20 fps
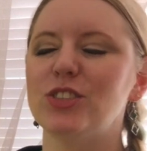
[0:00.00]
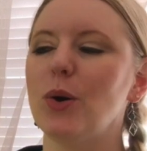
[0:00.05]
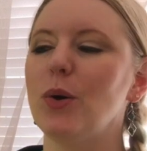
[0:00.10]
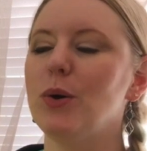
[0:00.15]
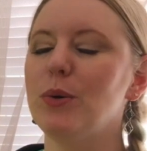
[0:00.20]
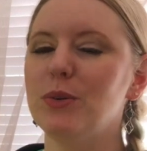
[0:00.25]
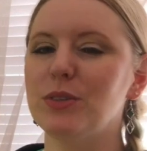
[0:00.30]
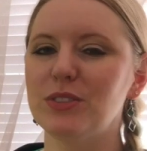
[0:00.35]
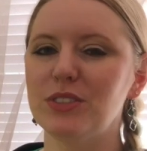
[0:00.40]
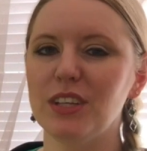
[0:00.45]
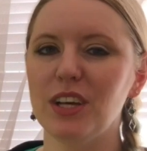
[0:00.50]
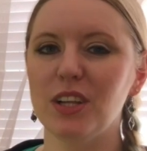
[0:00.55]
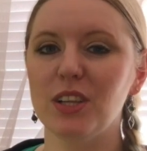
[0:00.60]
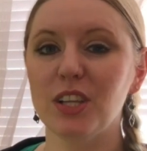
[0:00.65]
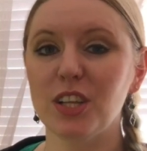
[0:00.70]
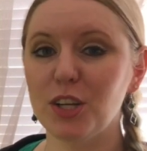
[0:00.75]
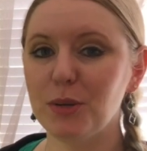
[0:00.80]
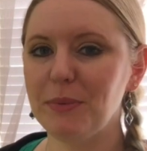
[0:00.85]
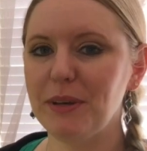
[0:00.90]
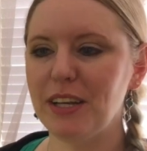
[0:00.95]
So it was a
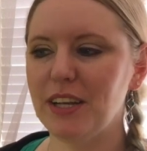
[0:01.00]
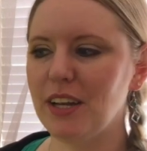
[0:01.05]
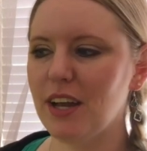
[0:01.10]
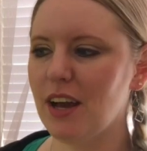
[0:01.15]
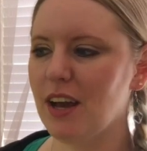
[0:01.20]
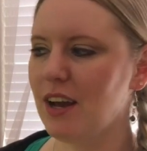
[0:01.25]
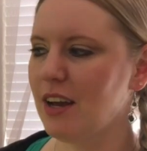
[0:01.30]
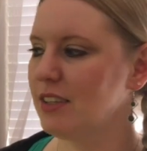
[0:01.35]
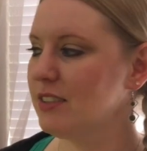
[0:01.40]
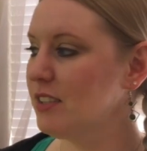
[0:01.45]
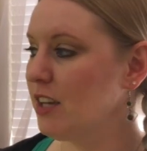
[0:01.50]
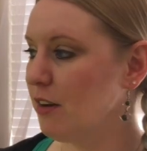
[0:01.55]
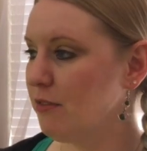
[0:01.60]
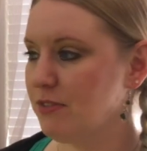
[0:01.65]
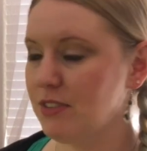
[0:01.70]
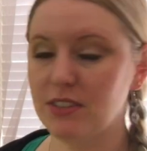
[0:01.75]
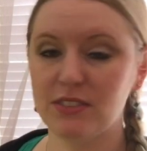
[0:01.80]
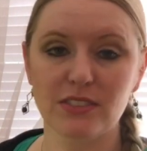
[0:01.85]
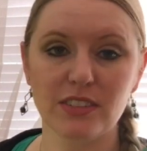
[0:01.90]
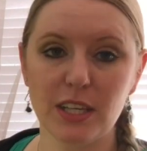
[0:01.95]
little bit
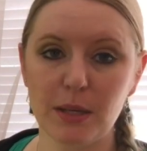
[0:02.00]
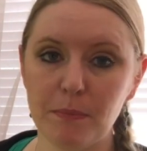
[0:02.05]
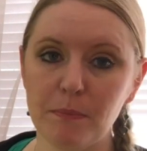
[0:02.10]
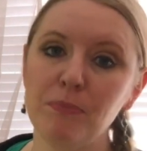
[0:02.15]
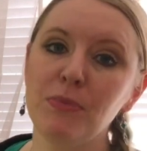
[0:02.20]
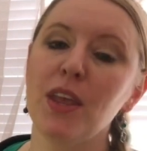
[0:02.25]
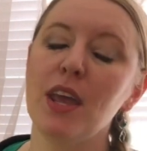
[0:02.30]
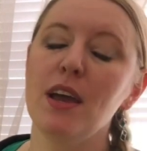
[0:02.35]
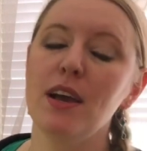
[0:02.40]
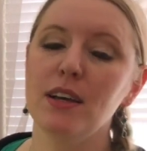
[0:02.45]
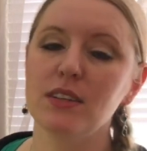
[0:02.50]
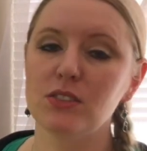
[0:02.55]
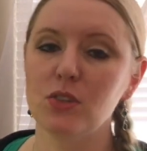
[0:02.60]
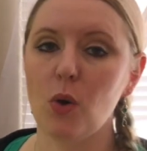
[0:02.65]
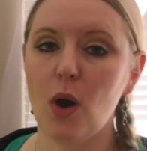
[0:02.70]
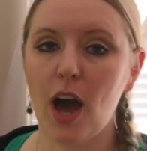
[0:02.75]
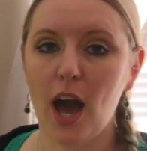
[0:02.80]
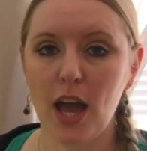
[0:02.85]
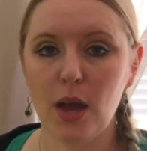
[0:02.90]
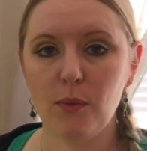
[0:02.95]
tough to sleep.
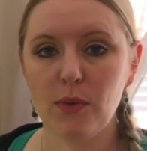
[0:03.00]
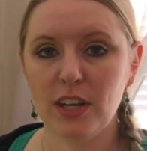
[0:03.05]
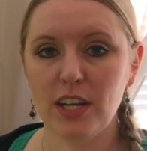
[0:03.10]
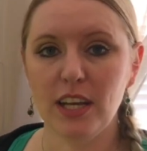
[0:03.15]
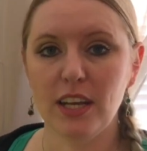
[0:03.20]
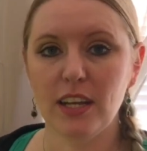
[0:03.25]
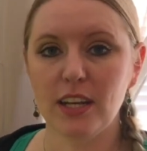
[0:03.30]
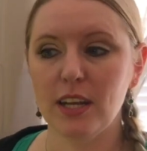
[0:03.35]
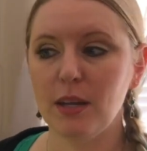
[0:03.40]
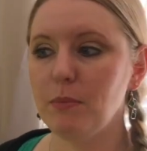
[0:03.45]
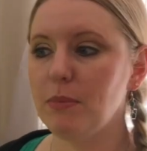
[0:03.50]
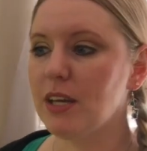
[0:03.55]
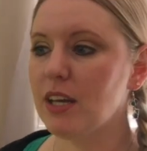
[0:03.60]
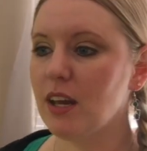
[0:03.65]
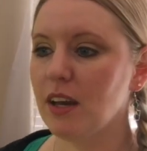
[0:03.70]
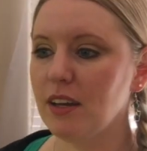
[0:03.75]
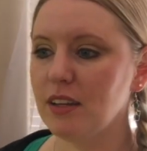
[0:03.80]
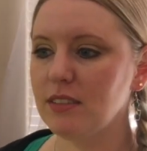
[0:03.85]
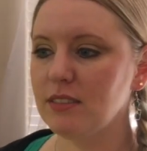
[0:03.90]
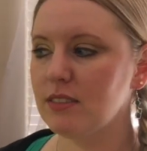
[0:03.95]
So I went in, and
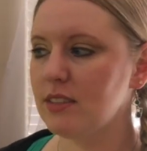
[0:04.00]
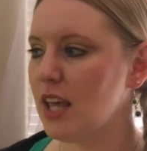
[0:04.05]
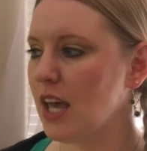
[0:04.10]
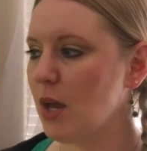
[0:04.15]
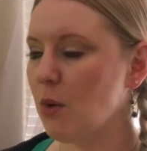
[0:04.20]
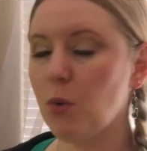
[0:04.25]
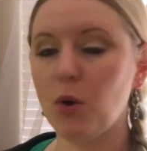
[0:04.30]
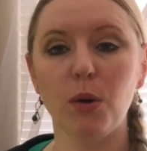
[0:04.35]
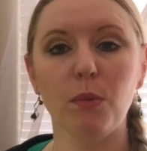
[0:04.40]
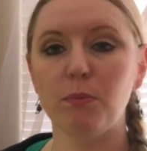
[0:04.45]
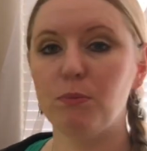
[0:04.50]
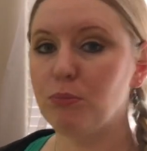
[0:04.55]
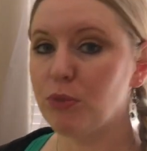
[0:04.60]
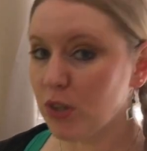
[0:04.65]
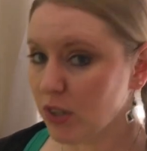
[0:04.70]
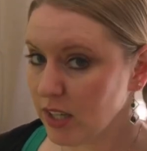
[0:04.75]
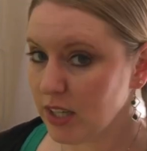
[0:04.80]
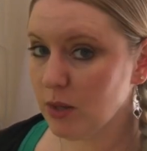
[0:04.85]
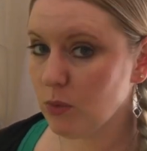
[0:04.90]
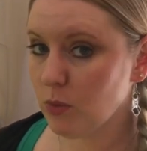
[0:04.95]
because they were
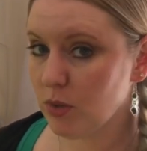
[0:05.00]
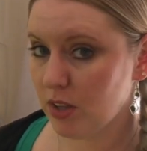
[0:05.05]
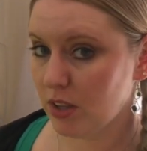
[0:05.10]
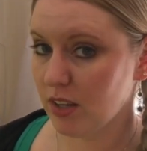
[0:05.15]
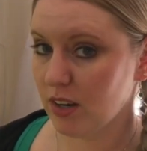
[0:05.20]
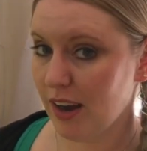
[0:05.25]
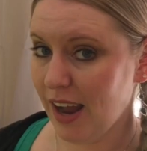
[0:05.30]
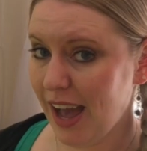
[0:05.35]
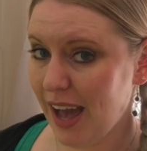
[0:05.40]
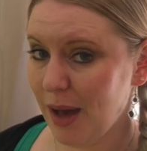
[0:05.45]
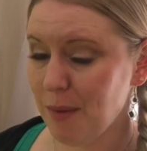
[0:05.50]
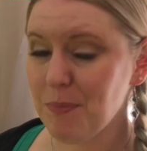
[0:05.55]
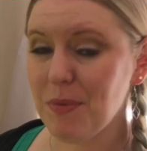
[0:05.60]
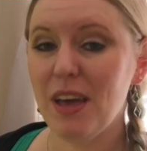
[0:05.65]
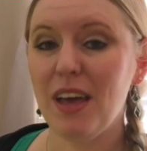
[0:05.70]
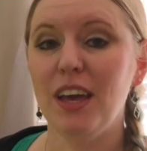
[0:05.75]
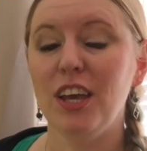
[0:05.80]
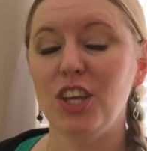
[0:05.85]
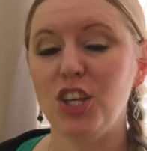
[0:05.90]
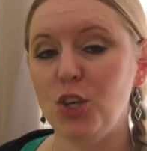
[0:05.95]
brilliant with their app,
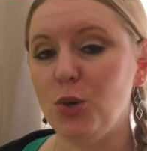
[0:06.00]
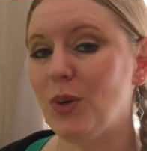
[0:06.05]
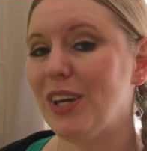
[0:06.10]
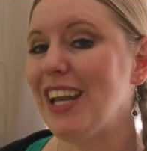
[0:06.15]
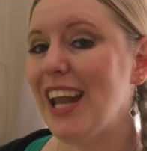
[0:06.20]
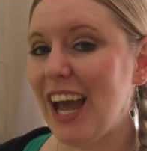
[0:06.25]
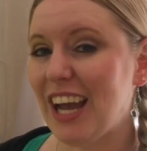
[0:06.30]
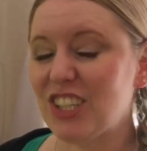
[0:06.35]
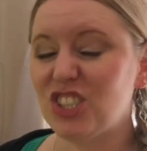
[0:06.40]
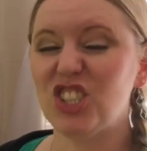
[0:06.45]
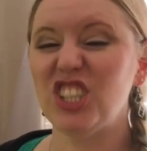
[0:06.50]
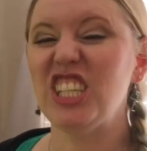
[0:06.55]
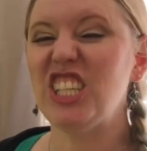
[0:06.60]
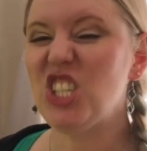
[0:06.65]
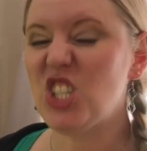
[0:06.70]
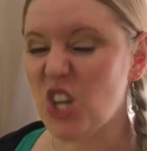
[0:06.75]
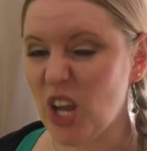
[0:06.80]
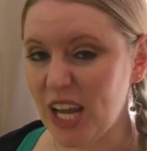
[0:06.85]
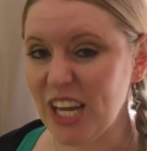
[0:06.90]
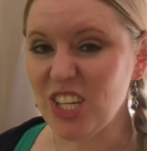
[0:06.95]
you can actually
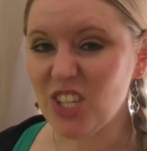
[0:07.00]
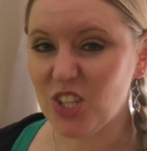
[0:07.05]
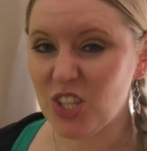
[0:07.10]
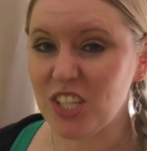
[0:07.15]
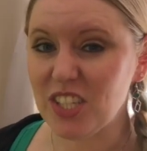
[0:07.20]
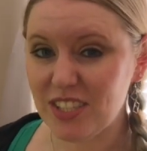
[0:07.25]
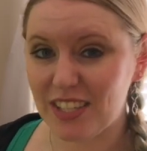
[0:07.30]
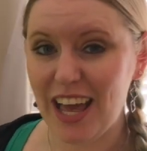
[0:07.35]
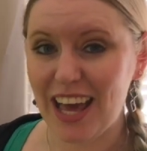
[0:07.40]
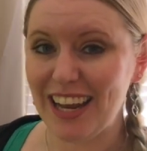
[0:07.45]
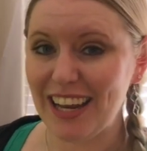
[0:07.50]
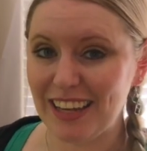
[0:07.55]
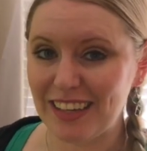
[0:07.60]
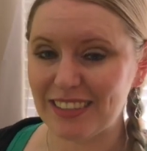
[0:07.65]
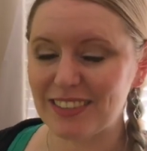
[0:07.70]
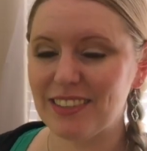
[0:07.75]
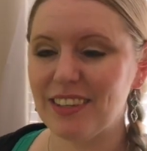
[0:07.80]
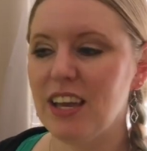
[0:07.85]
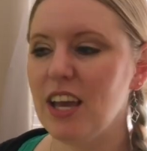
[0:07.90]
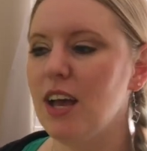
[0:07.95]
change the
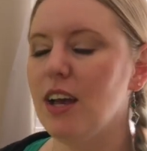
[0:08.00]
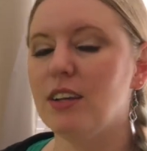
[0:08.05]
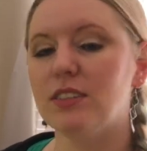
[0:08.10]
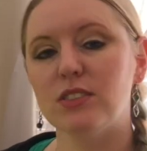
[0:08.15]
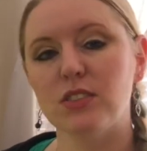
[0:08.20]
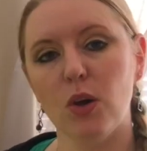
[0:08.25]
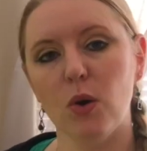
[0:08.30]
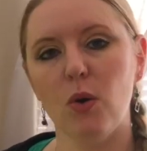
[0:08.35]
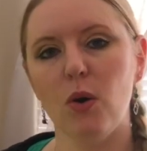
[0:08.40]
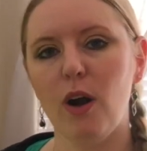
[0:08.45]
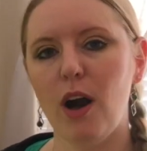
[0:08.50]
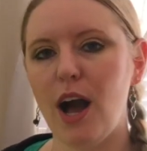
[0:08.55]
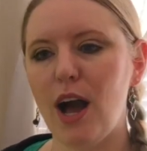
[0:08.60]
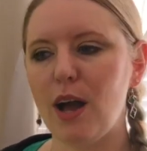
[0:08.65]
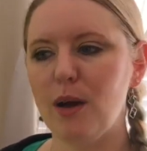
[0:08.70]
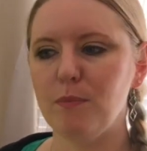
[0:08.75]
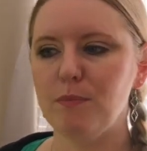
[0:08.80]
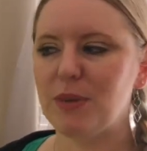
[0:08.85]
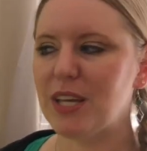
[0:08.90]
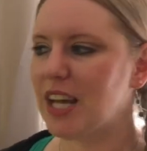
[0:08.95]
settings. So
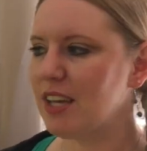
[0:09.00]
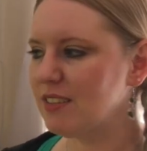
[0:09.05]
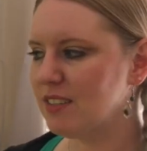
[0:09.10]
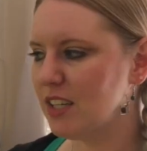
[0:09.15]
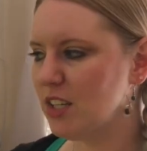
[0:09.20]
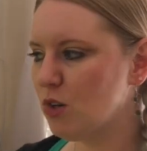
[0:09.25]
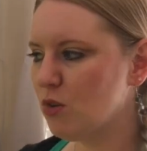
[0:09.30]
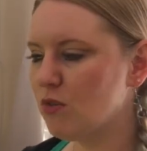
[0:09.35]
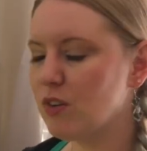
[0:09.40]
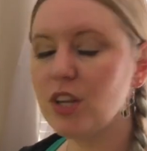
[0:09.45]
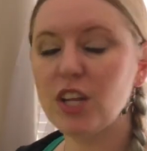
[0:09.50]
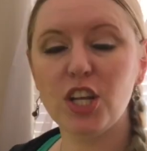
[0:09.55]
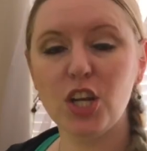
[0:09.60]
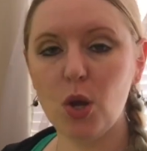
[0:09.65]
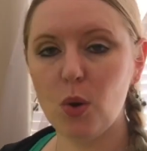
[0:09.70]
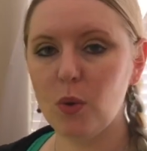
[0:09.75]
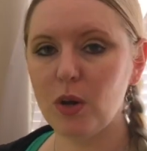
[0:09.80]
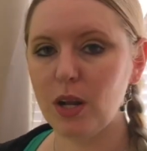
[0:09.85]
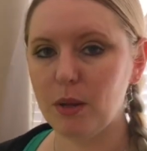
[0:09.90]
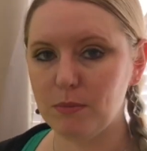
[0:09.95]
because I don't really
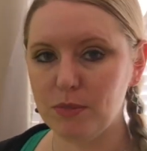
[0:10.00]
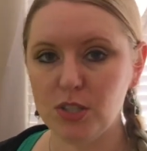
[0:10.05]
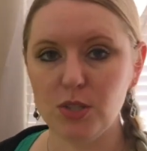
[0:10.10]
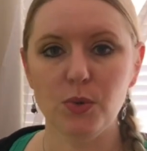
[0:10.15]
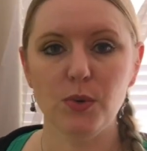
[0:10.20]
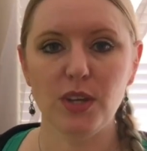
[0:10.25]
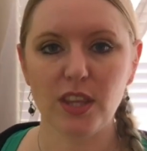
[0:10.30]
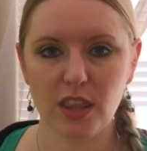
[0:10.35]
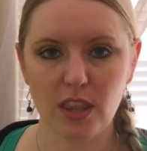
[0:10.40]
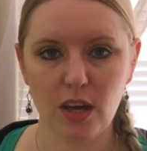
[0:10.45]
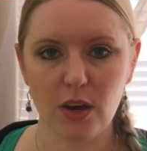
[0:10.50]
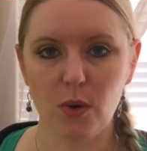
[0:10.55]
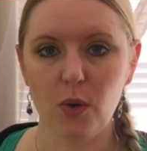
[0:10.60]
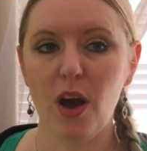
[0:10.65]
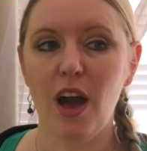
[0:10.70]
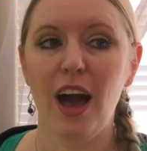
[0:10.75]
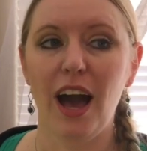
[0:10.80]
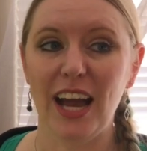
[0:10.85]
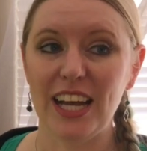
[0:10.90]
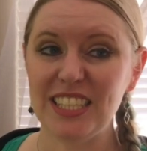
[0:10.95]
know what I'm doing though,
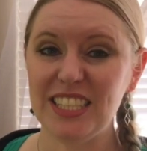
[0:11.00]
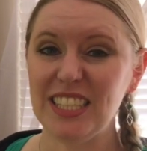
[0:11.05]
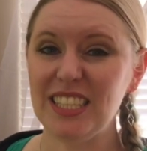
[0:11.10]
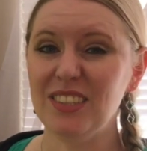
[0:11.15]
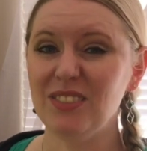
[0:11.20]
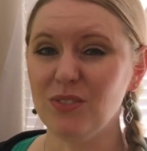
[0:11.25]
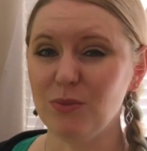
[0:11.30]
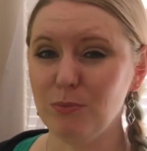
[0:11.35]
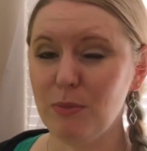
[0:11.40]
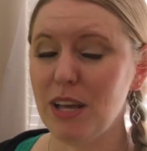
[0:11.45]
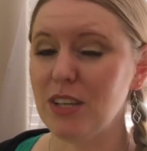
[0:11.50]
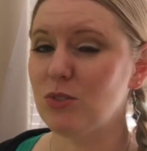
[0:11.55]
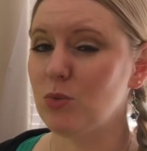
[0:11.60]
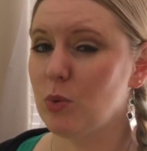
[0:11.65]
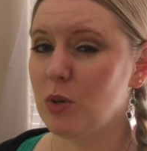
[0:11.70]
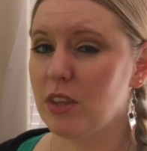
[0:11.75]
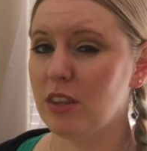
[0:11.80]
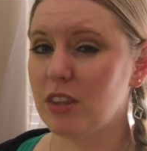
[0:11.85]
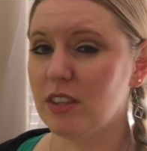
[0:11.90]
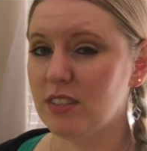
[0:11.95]
I didn't mess
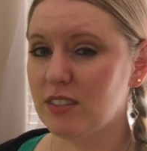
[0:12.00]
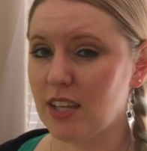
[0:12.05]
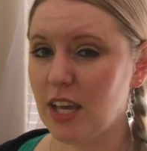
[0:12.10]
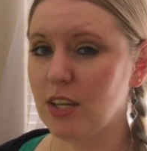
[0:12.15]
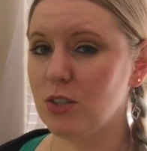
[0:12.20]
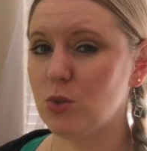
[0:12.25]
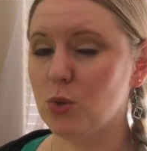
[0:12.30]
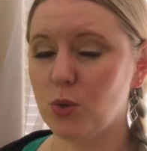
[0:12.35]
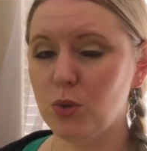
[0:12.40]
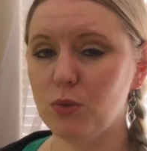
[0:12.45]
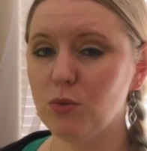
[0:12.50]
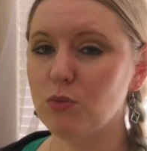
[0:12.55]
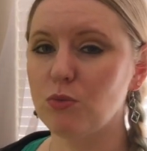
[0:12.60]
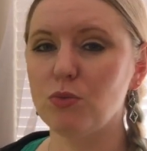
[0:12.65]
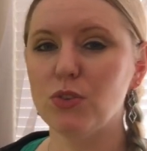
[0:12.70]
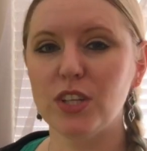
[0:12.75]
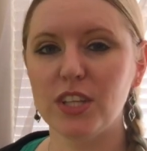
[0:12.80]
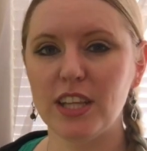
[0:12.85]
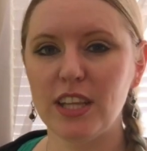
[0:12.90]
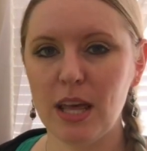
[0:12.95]
with the schedule
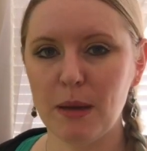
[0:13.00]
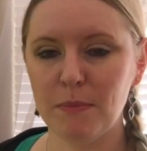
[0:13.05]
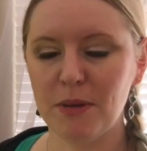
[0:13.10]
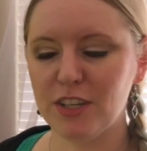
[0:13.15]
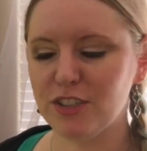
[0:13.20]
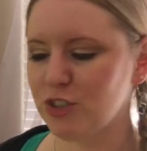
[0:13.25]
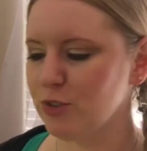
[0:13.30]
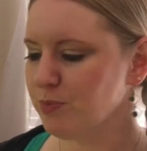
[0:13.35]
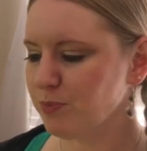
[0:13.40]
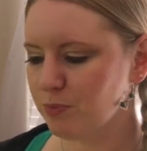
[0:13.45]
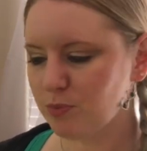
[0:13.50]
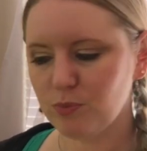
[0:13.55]
really that much.